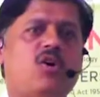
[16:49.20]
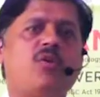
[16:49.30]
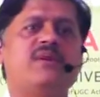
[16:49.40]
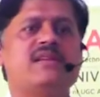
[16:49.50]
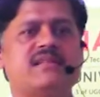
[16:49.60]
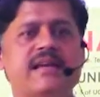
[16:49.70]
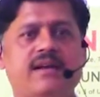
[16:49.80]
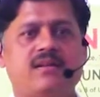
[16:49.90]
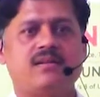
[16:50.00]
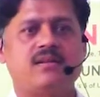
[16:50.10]
obvious
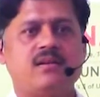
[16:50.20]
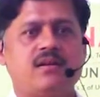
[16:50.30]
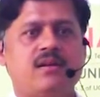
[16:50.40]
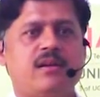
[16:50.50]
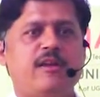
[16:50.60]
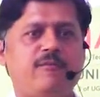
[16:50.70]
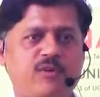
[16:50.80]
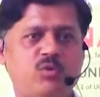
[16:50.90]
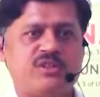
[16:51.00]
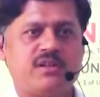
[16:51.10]
that in
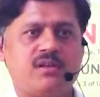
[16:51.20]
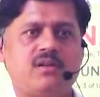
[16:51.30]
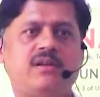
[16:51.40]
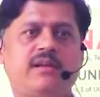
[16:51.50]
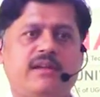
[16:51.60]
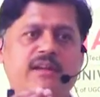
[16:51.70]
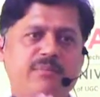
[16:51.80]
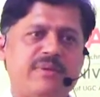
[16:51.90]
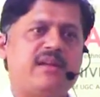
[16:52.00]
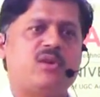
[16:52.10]
future
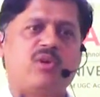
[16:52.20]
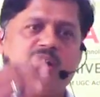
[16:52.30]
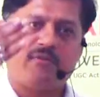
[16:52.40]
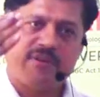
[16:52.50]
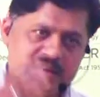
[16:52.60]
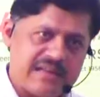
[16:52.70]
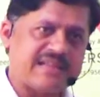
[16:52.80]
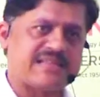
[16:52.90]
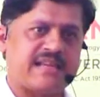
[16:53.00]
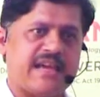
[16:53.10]
it may require very
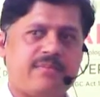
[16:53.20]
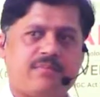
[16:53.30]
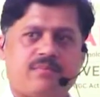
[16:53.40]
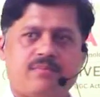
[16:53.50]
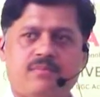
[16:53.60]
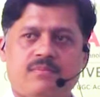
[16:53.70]
less time